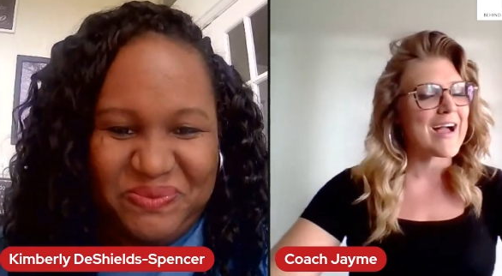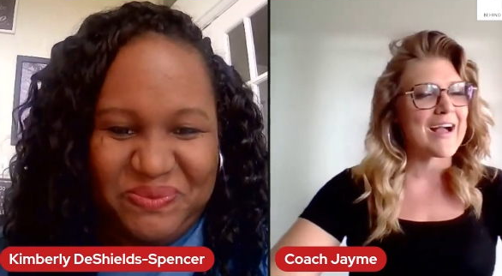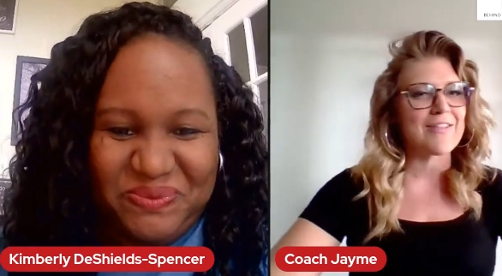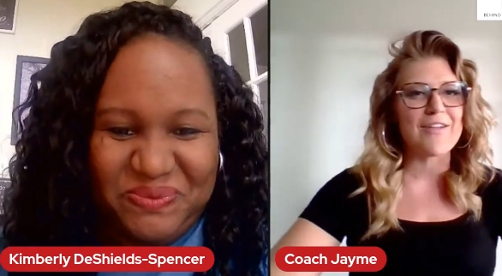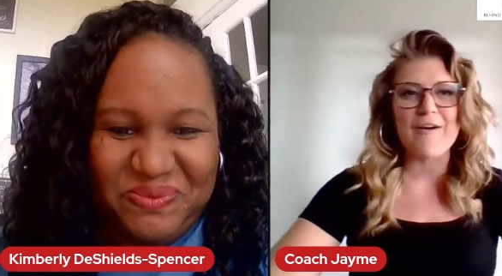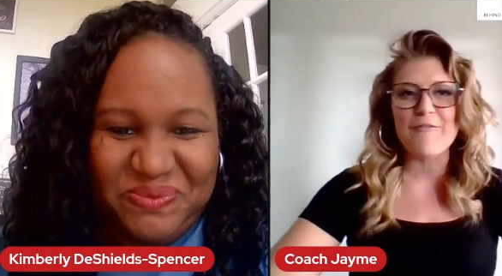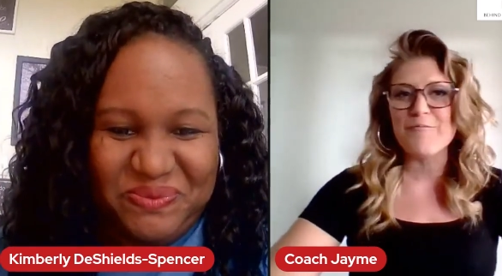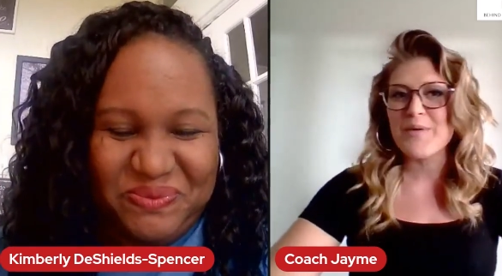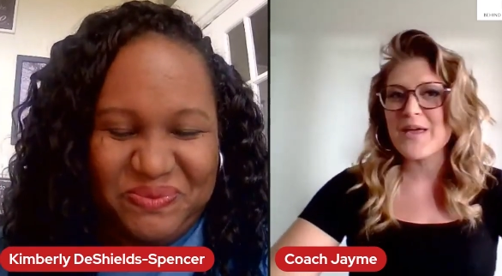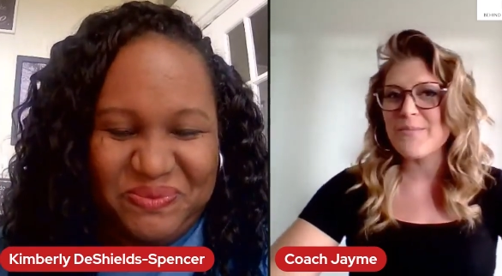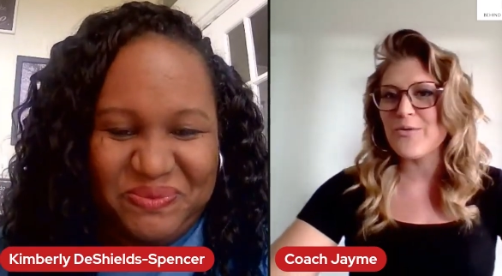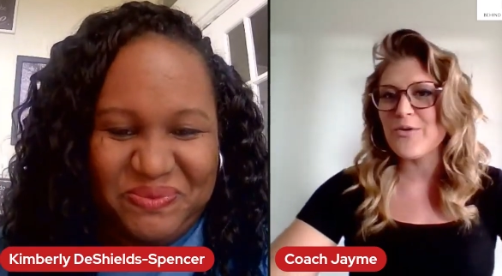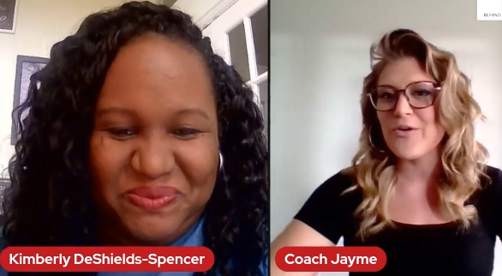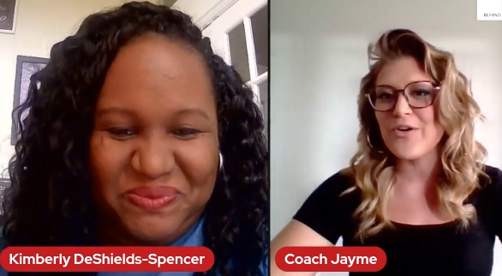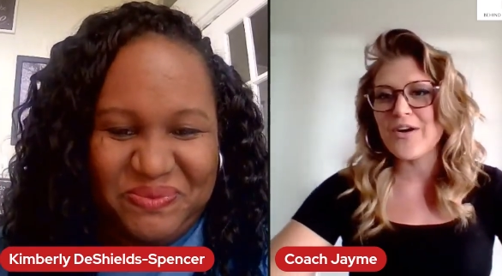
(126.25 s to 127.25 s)
Speaker 1: I love
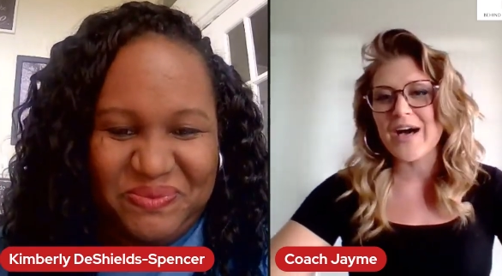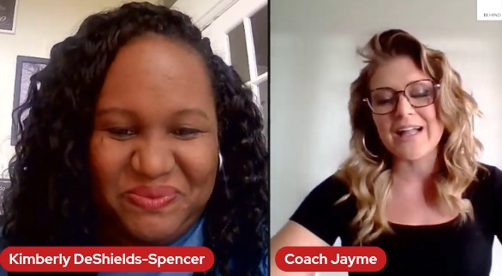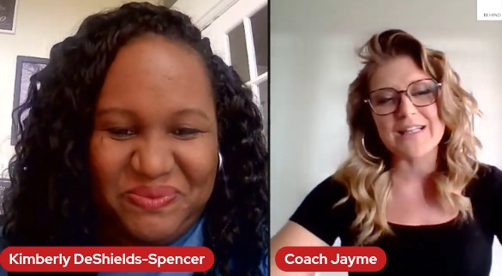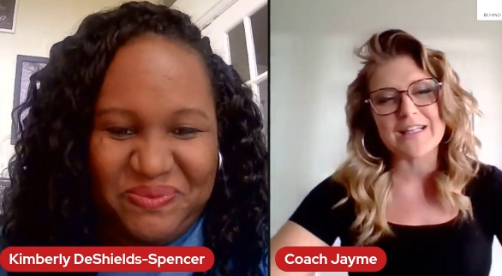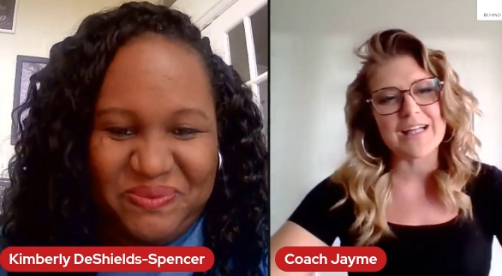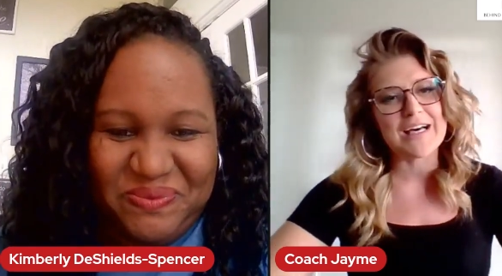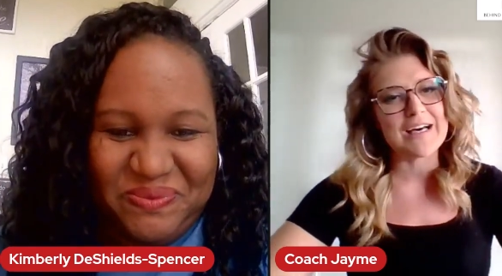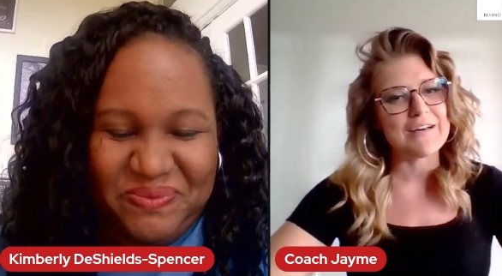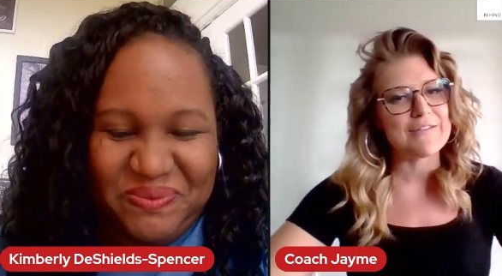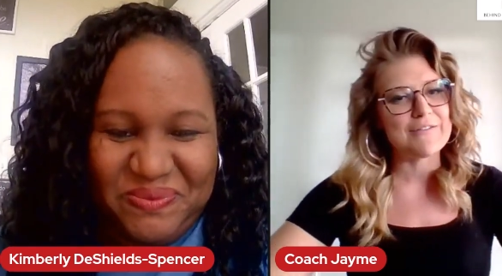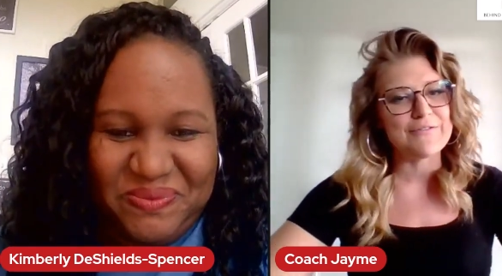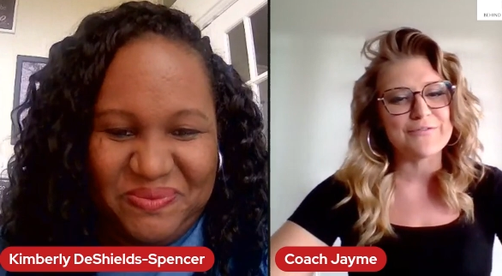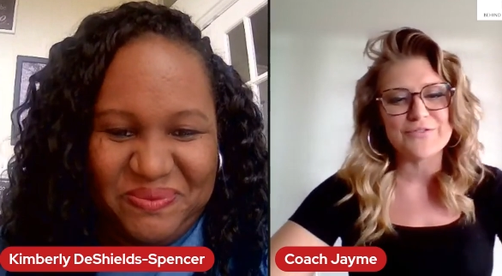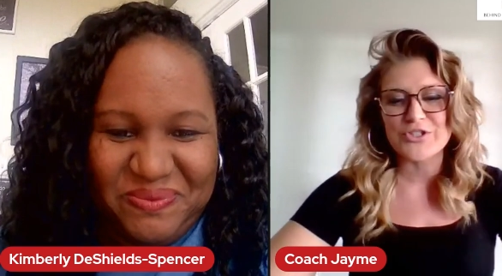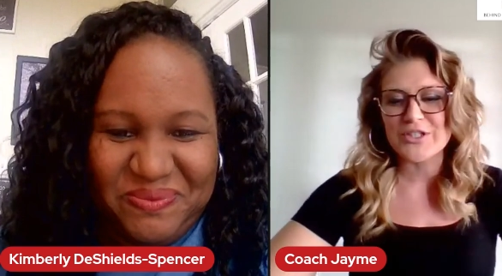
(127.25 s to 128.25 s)
people. I
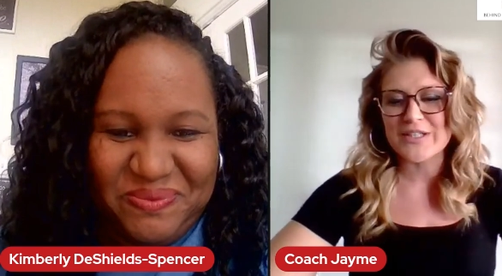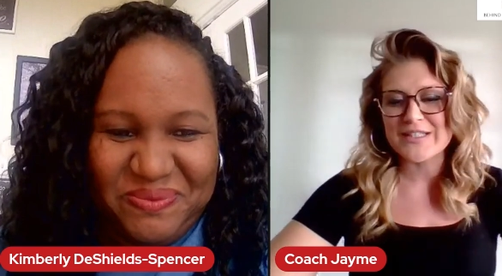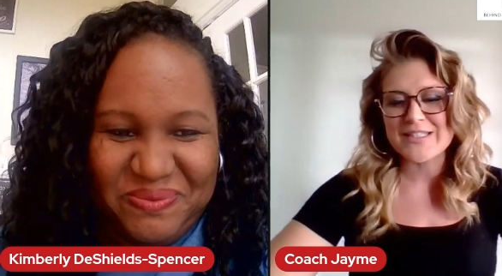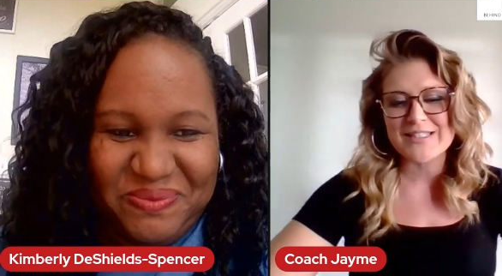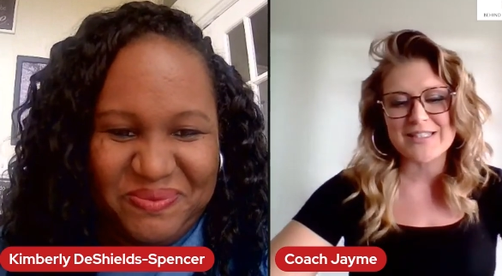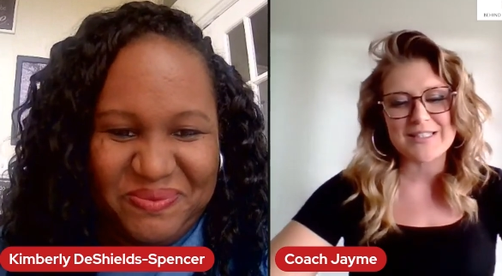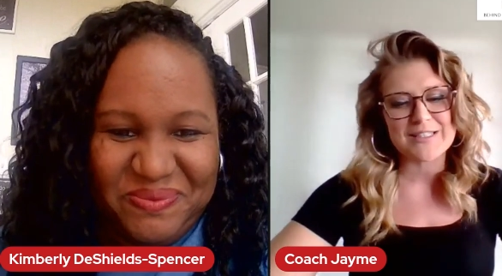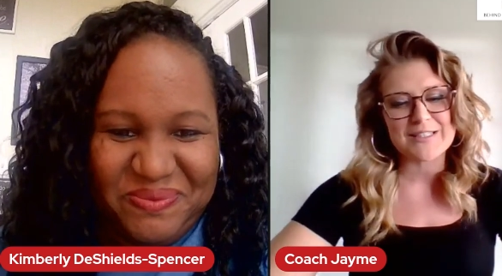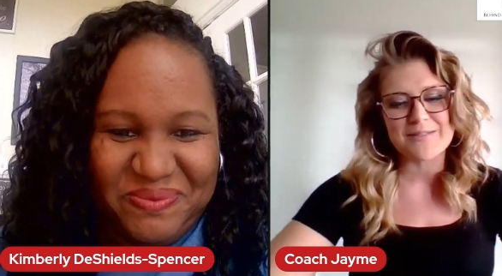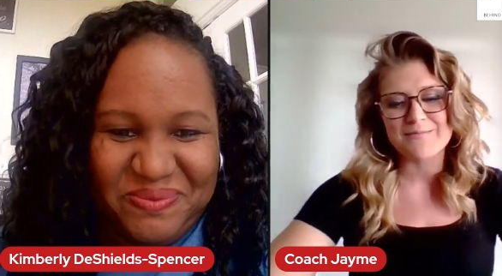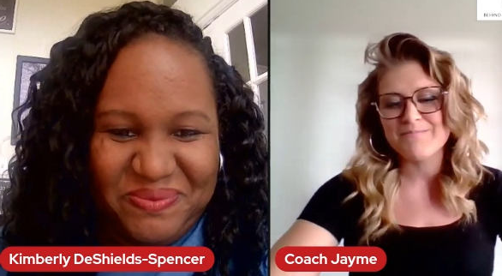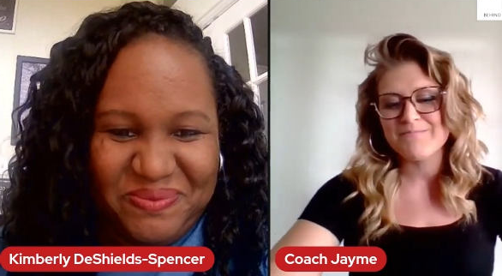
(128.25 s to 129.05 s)
love just